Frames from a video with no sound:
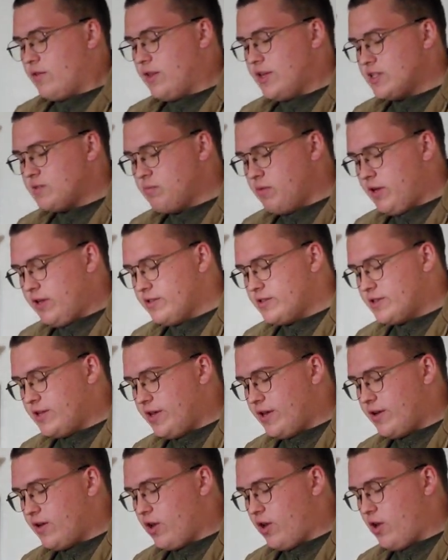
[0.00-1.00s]
This means
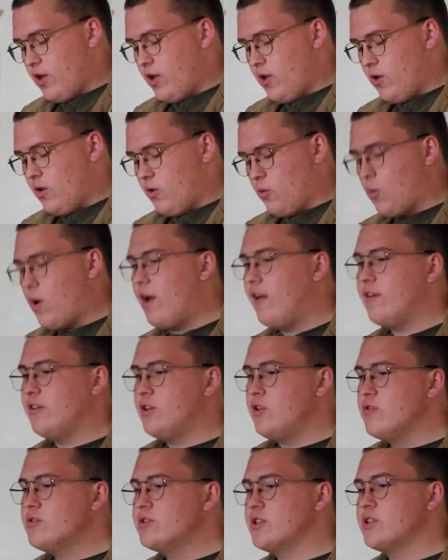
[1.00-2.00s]
that
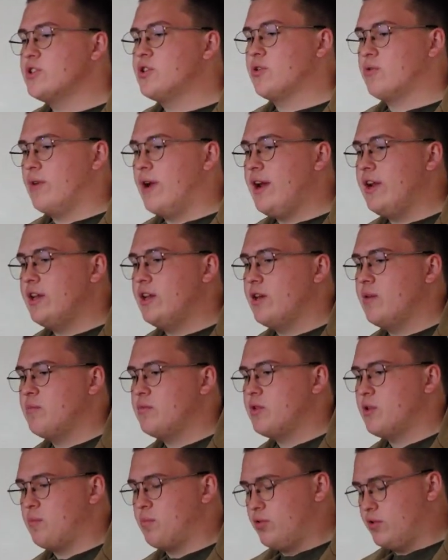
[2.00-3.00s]
while it uses
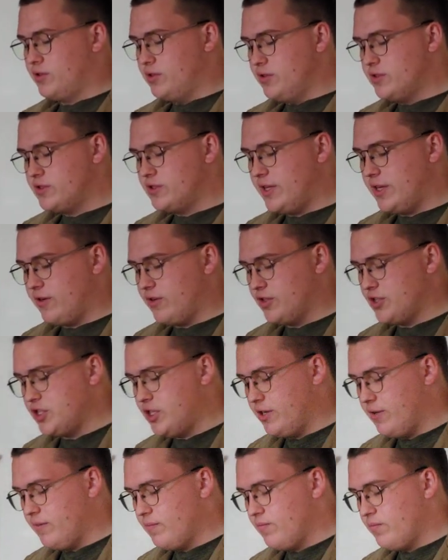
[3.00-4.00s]
uranium to produce the
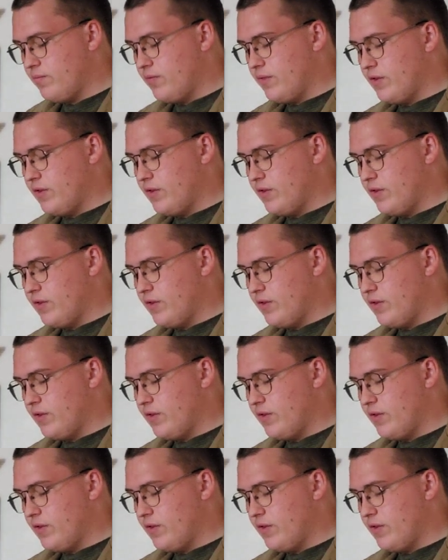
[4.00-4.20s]
energy,